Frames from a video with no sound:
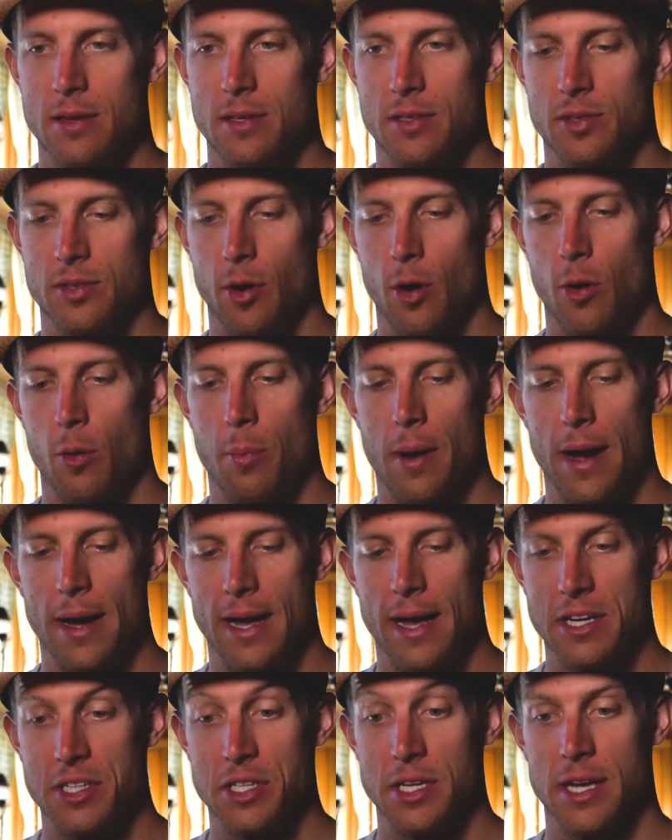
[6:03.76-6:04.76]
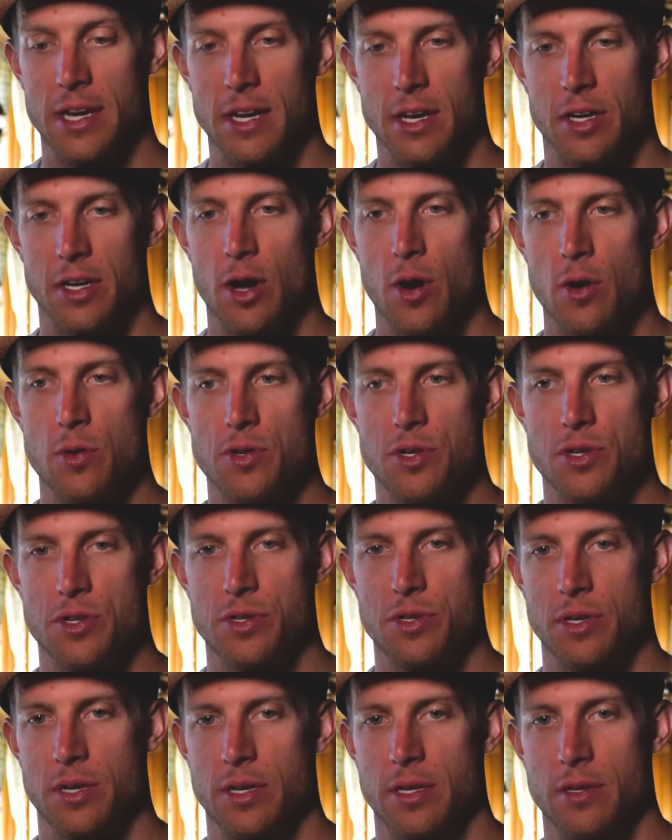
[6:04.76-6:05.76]
So by actually getting a
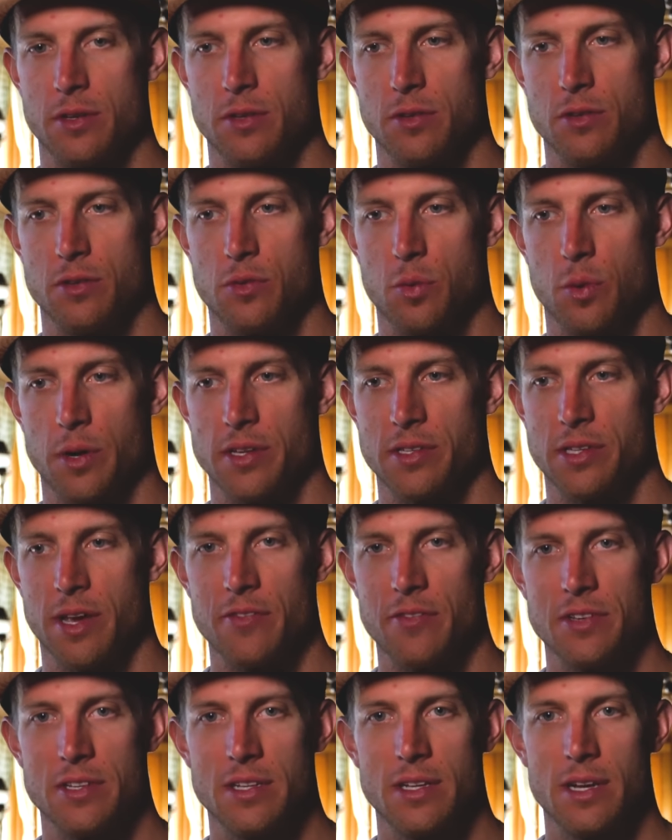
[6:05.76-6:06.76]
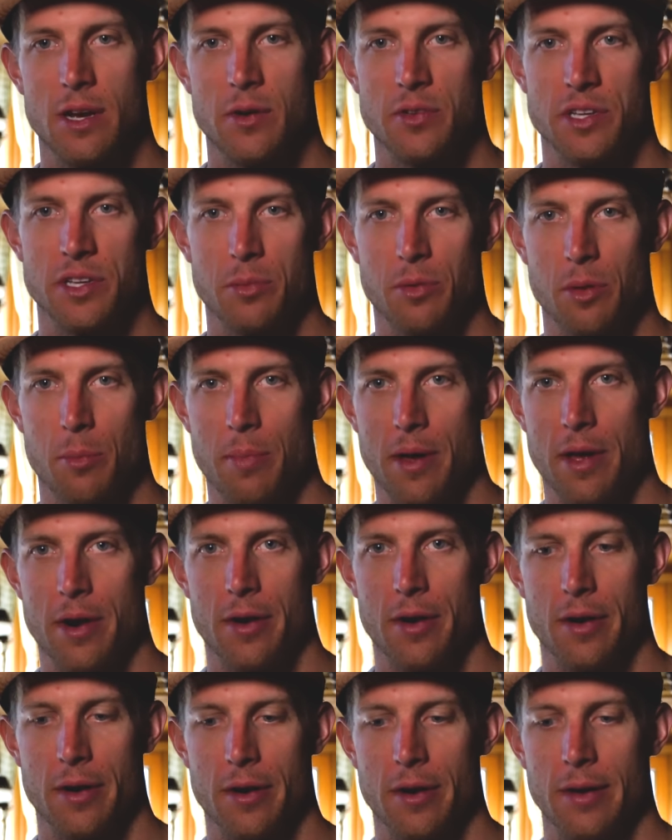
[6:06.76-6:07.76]
coach in 2017, I was able to
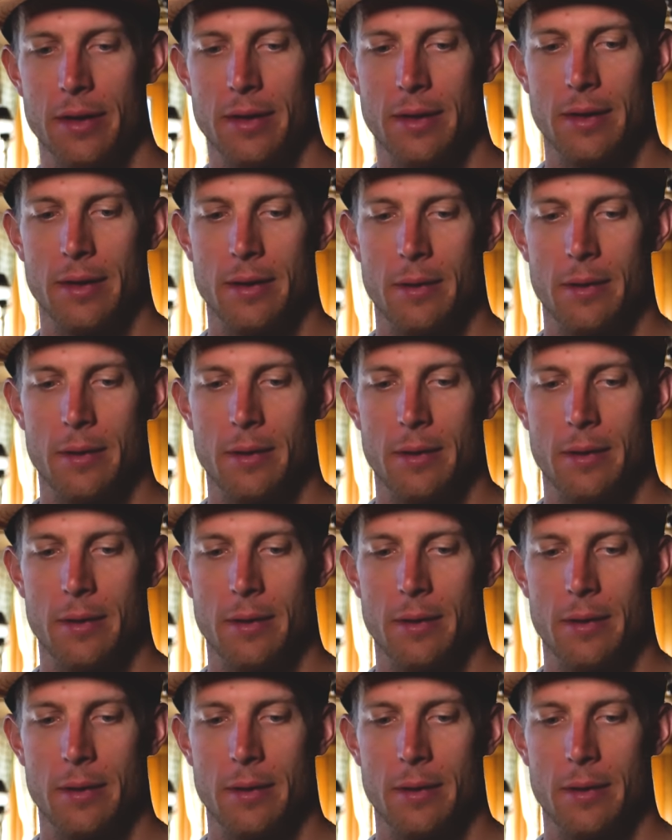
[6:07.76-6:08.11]
better